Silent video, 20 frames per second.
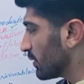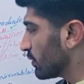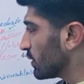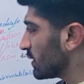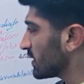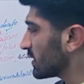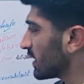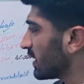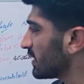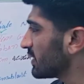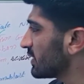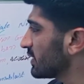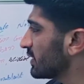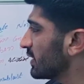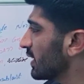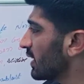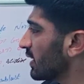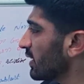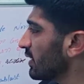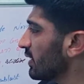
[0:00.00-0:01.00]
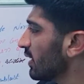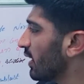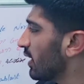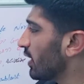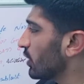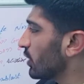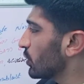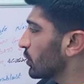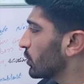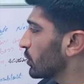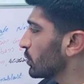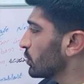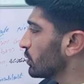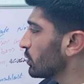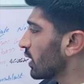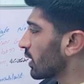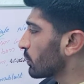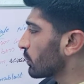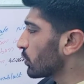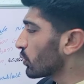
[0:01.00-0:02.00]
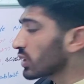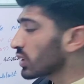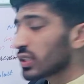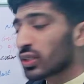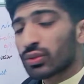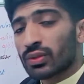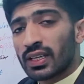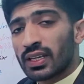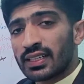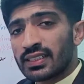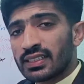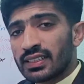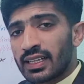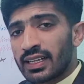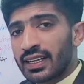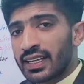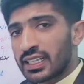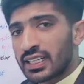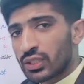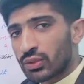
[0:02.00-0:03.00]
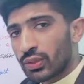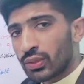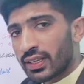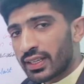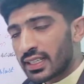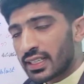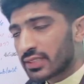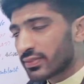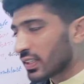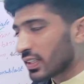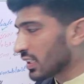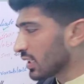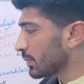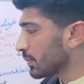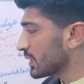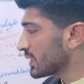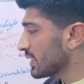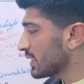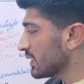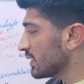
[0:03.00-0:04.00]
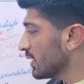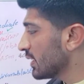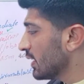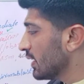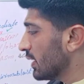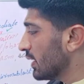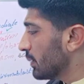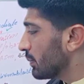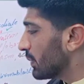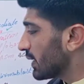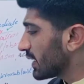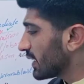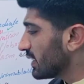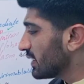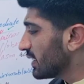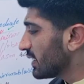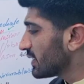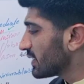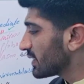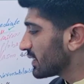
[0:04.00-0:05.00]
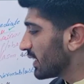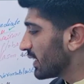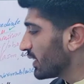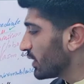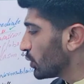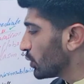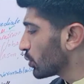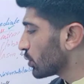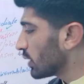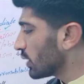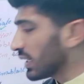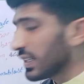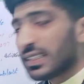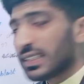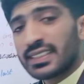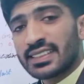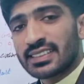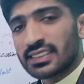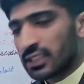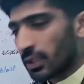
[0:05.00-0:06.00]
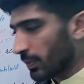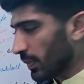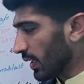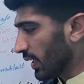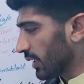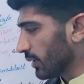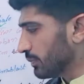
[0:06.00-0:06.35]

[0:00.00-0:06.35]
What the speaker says: We discussed there are two or more nuclei and reticular network are present, but in this stage nuclei disappear.